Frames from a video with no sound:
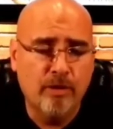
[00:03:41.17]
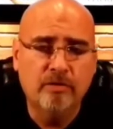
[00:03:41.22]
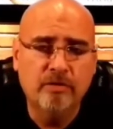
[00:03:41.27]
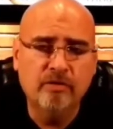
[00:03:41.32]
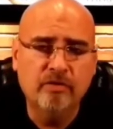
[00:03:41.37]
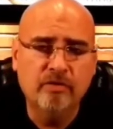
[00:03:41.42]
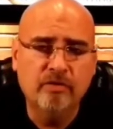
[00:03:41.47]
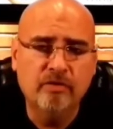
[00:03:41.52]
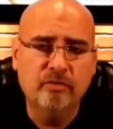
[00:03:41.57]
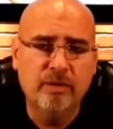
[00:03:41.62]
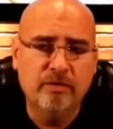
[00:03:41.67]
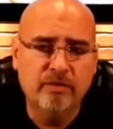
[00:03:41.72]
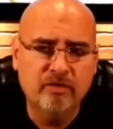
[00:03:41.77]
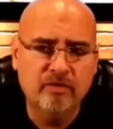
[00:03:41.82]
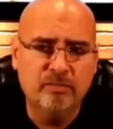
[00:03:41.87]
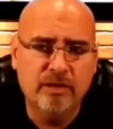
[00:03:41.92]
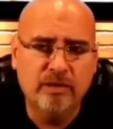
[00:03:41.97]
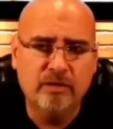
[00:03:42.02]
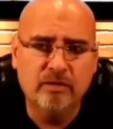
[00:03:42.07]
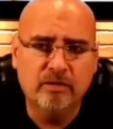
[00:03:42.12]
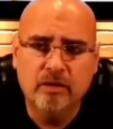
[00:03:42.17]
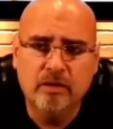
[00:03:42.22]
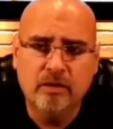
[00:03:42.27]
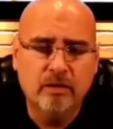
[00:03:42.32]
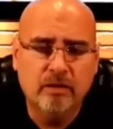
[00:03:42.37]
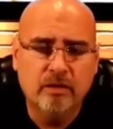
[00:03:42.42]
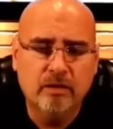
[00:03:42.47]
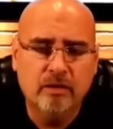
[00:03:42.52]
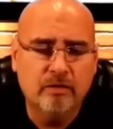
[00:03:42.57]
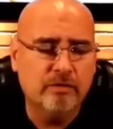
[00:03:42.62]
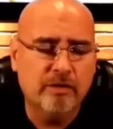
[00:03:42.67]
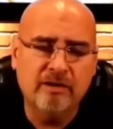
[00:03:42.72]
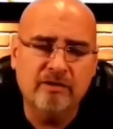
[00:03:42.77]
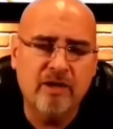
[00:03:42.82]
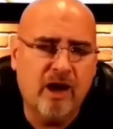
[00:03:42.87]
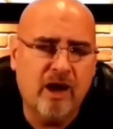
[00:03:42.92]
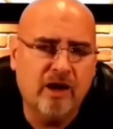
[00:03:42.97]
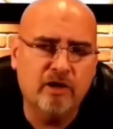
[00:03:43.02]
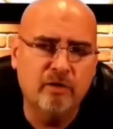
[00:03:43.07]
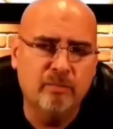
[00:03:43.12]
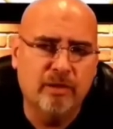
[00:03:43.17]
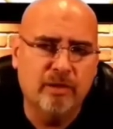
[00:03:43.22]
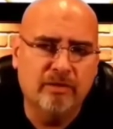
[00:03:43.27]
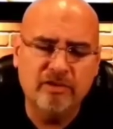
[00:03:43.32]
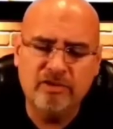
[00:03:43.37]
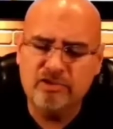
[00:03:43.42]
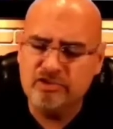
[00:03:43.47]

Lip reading: These men. They document,